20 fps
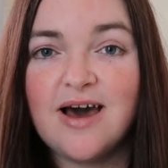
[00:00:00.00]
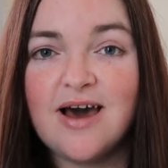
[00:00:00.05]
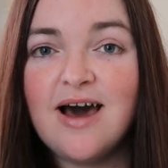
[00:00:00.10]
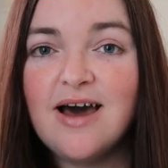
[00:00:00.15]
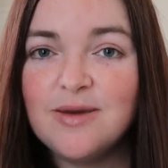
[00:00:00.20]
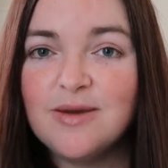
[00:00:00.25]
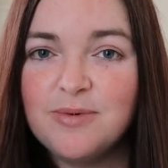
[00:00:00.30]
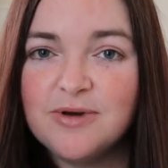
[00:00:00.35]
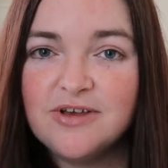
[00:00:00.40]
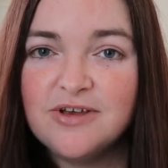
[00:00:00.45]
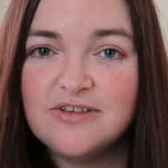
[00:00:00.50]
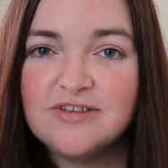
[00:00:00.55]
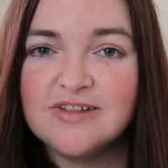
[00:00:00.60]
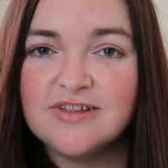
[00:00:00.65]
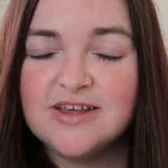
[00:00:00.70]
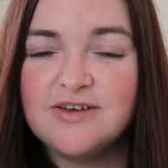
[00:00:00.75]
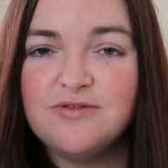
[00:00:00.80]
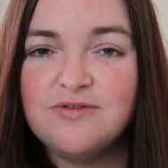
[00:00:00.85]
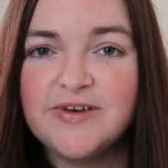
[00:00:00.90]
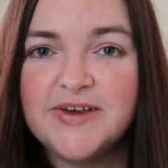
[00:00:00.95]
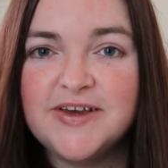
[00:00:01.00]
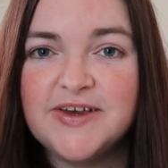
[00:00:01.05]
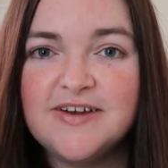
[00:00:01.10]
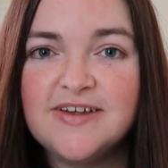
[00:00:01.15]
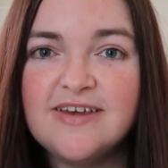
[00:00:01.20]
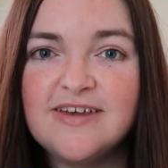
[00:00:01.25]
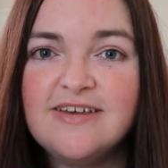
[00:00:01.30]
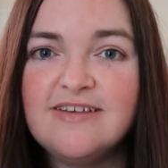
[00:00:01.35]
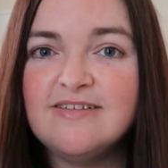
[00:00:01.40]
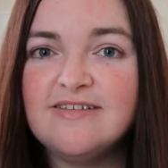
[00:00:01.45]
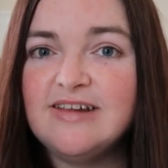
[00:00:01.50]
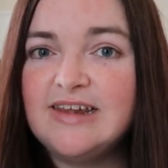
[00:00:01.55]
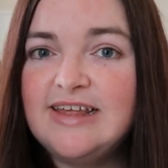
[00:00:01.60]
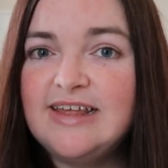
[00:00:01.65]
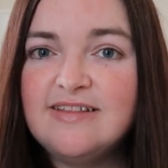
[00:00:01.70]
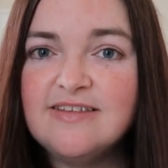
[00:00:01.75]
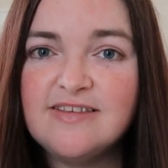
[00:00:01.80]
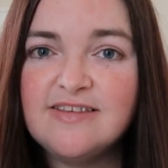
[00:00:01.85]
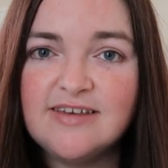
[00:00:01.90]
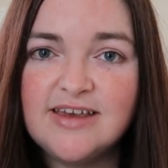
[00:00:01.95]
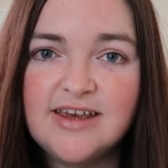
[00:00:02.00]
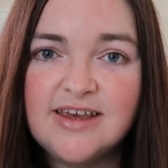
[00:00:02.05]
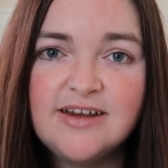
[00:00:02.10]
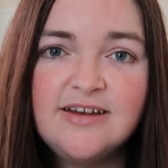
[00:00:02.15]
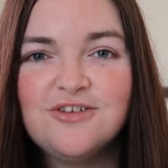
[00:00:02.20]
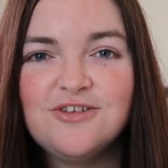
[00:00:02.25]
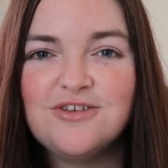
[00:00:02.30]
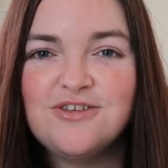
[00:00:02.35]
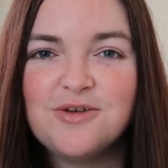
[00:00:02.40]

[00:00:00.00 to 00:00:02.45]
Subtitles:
that I personally feed is linseed.